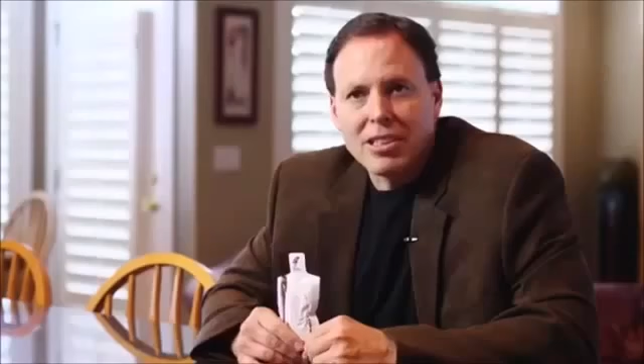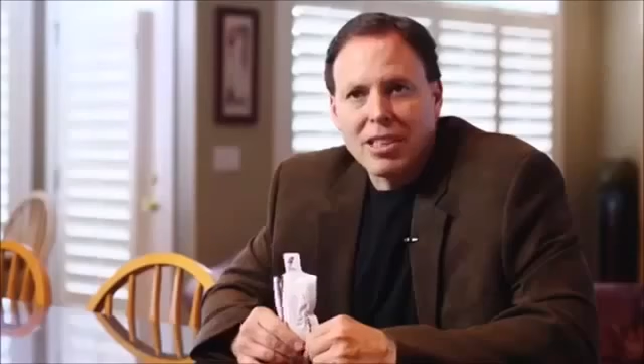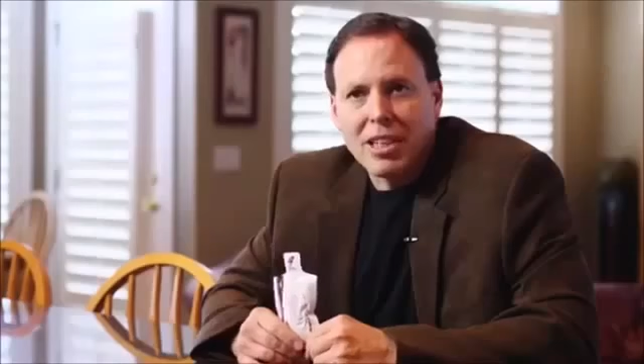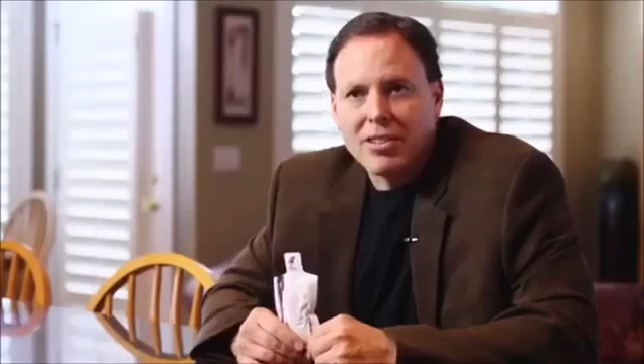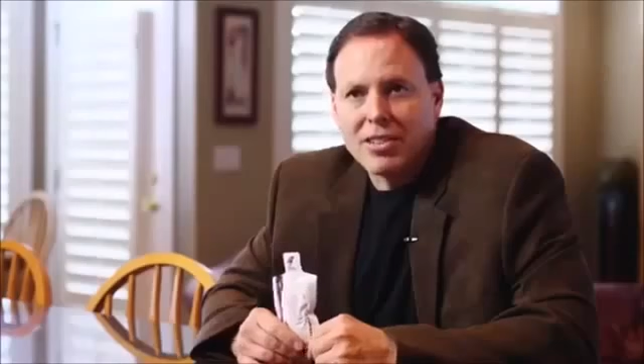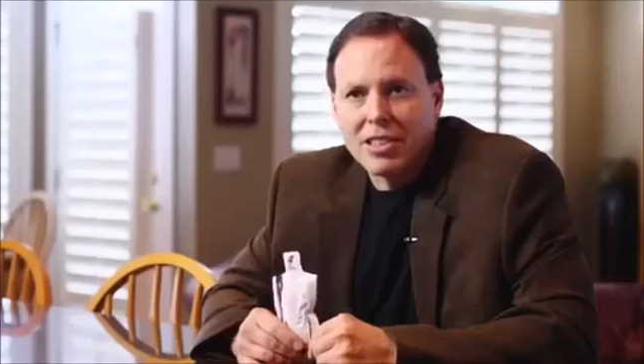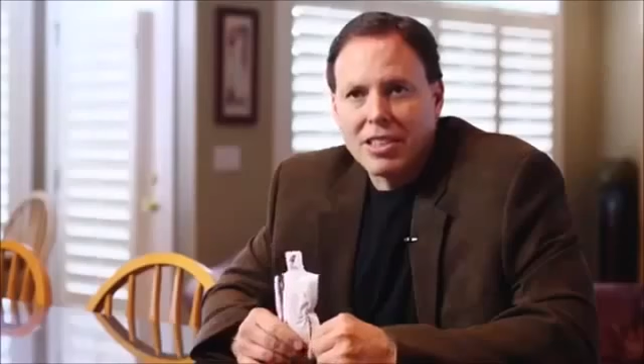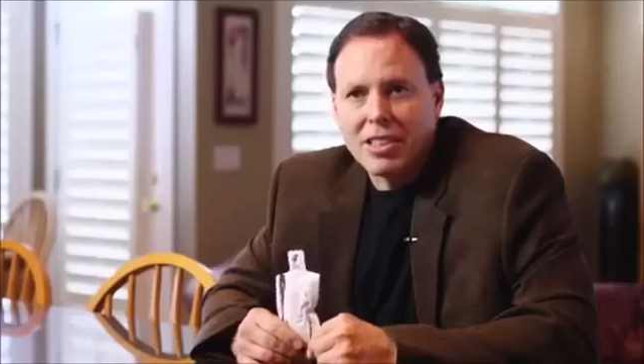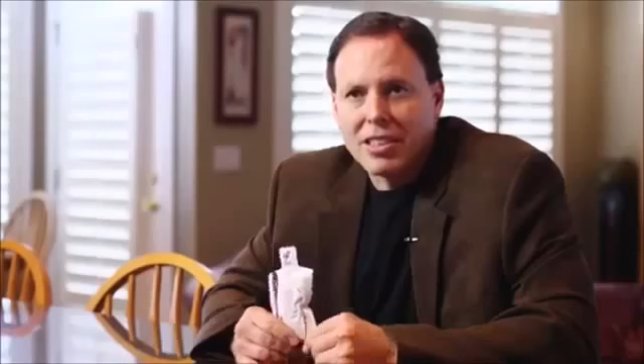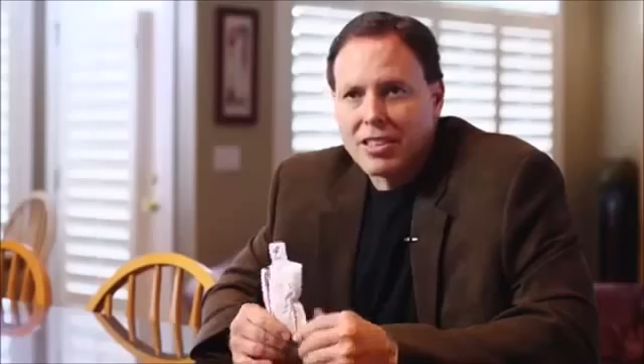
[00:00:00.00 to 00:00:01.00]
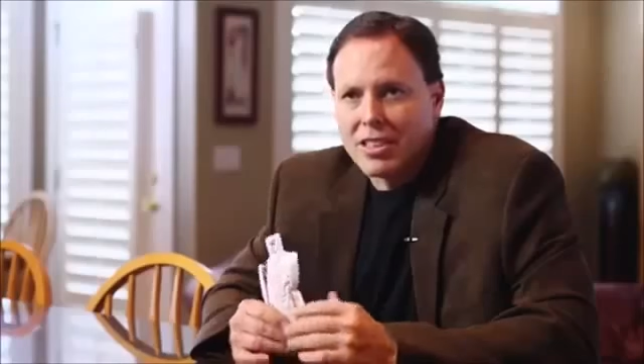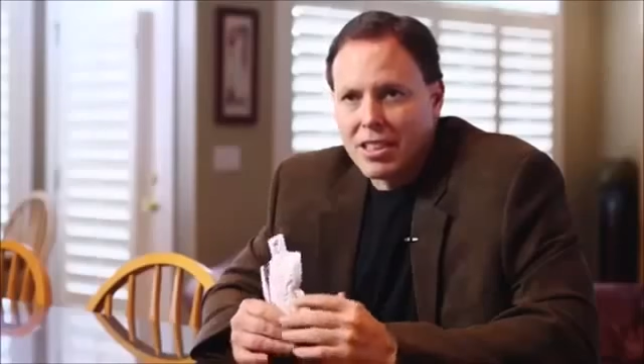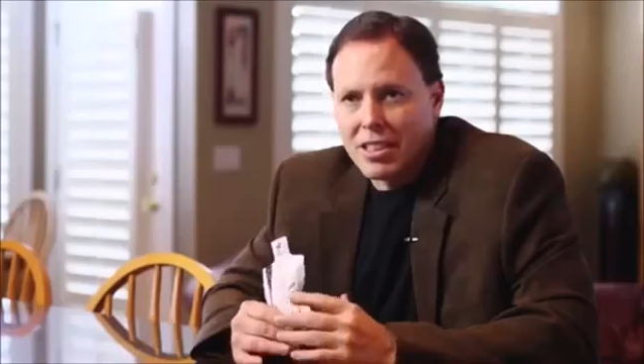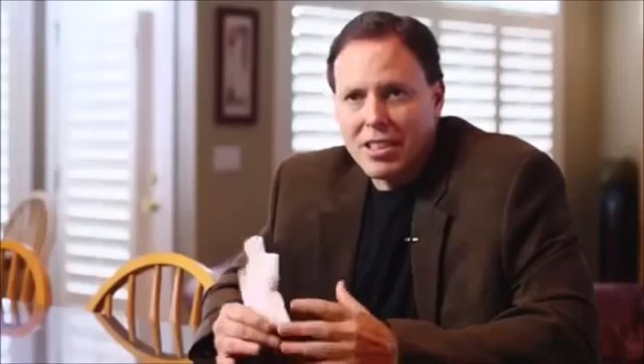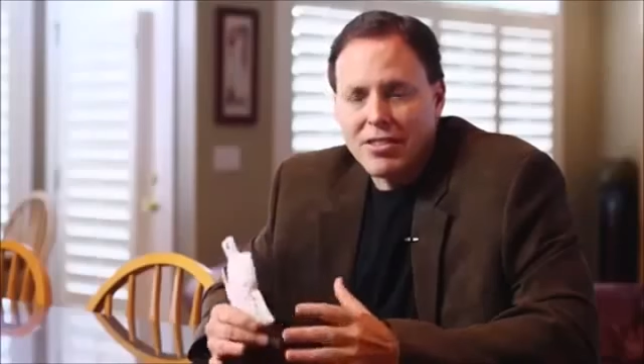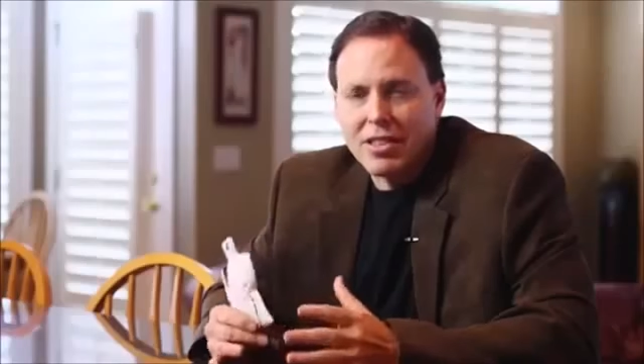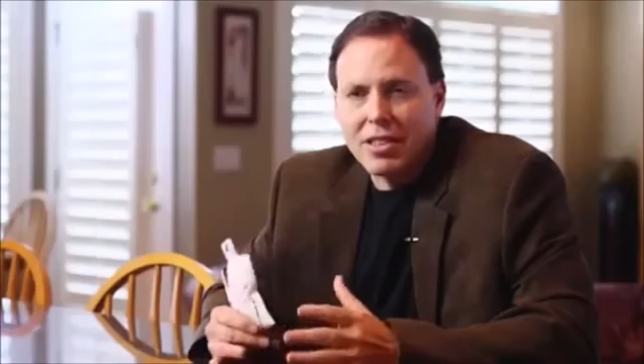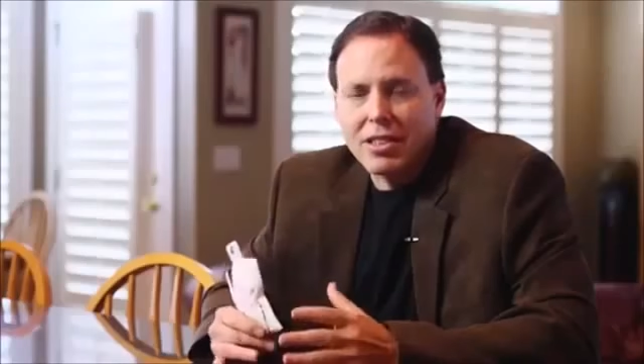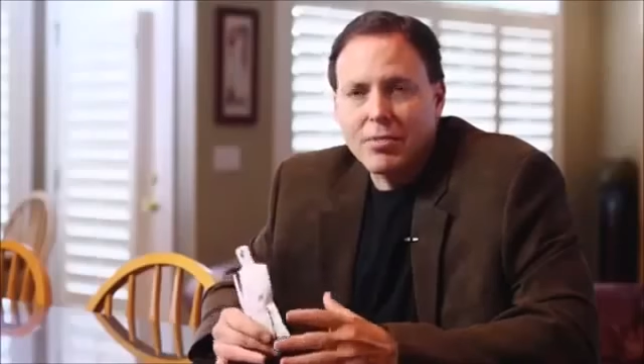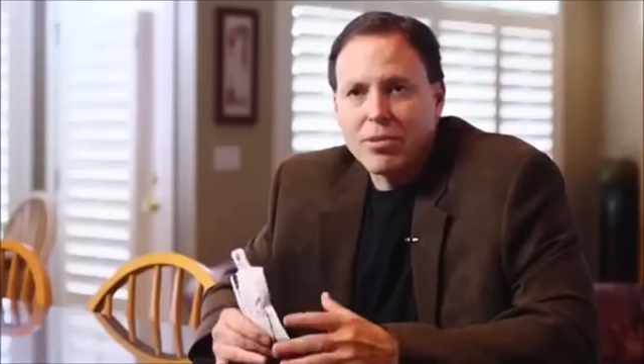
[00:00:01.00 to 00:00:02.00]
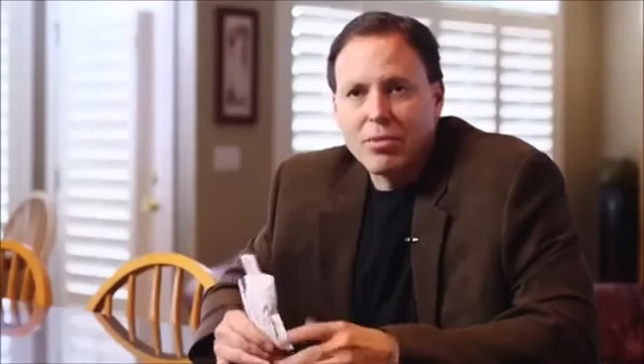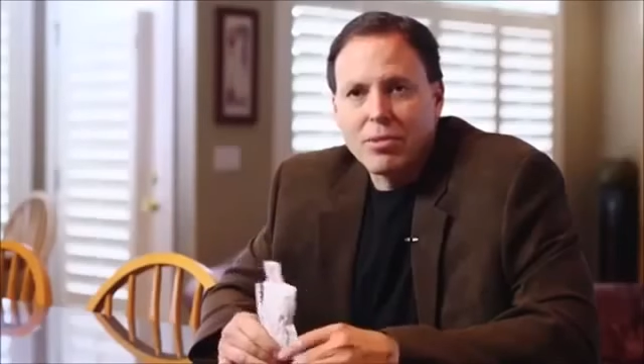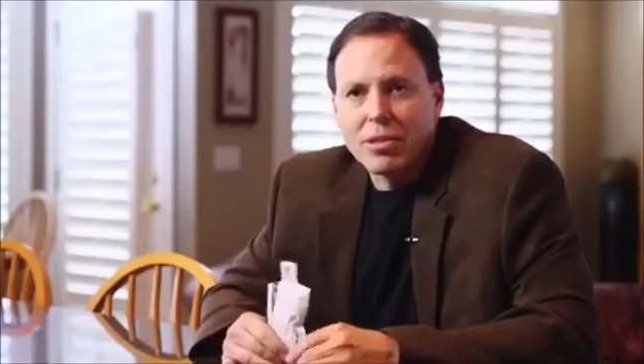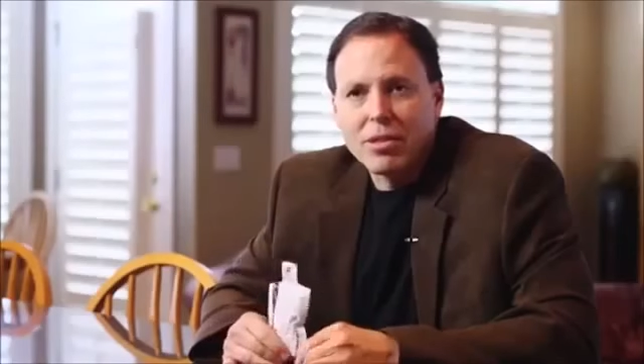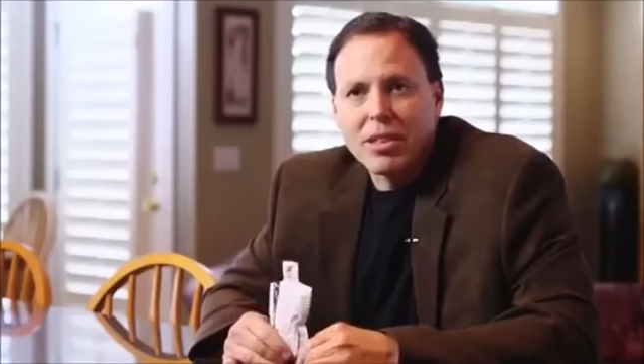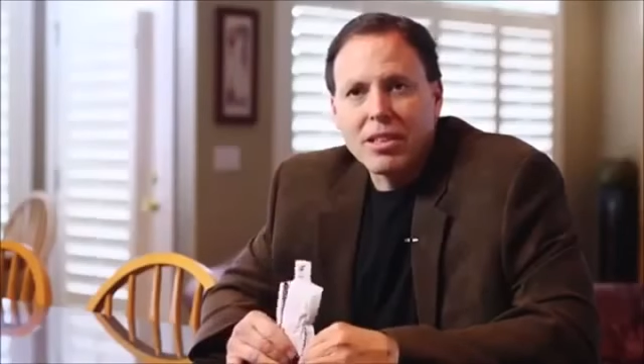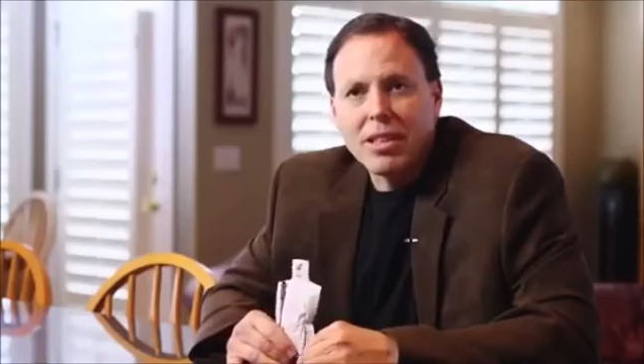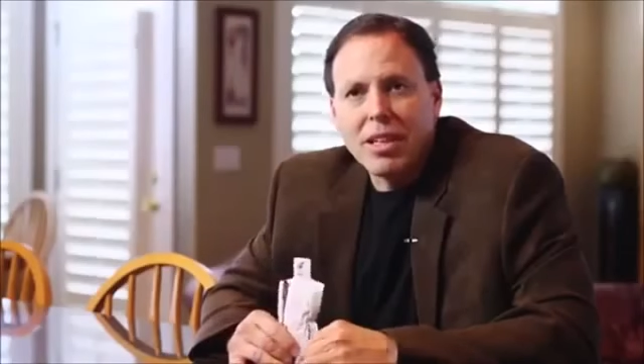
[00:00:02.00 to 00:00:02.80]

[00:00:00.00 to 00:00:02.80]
and I have seen a significant improvement